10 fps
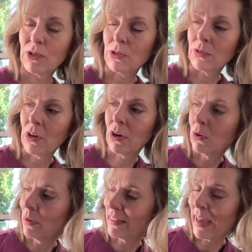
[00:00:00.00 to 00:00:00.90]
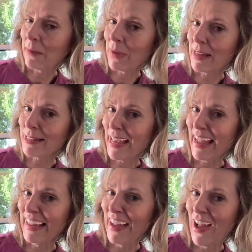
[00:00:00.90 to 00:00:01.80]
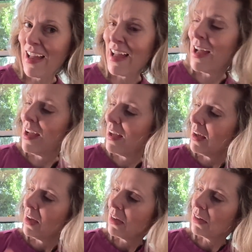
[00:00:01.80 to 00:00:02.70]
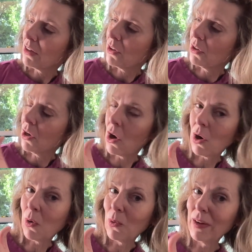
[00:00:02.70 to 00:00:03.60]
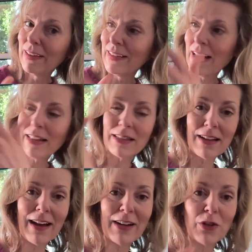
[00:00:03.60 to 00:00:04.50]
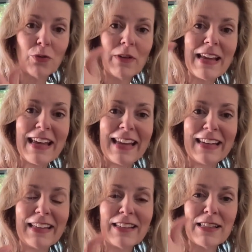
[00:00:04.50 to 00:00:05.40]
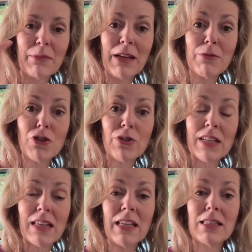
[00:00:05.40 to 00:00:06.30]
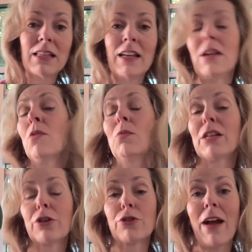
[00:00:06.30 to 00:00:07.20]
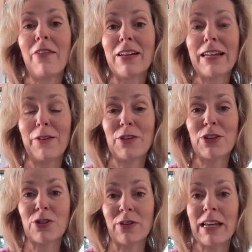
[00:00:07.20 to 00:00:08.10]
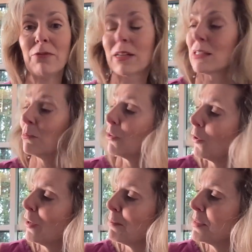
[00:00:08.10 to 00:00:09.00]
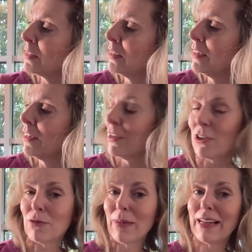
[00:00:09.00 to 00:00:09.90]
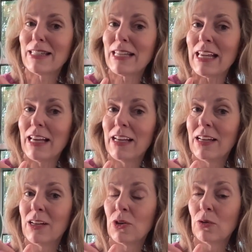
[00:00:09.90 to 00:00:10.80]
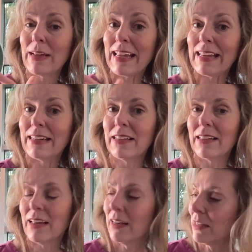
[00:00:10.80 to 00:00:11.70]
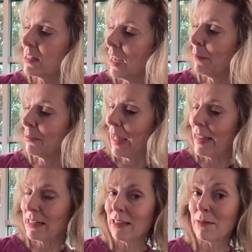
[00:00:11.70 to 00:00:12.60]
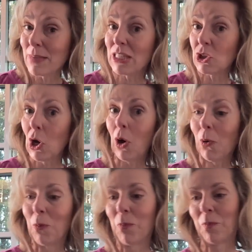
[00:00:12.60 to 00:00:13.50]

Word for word: Do you know what that might say? Go. It's got green. Sometimes you see these when you're driving down the street with some grown-ups. You might see green in a stoplight means go.